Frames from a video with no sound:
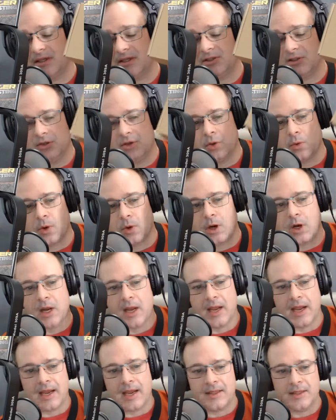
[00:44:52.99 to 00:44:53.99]
It's newer,
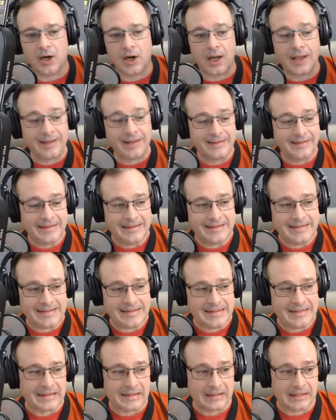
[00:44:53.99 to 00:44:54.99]
and they're
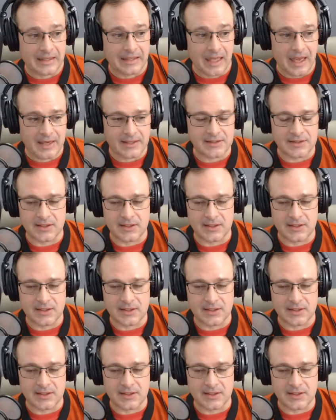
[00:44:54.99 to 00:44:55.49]
LED lights.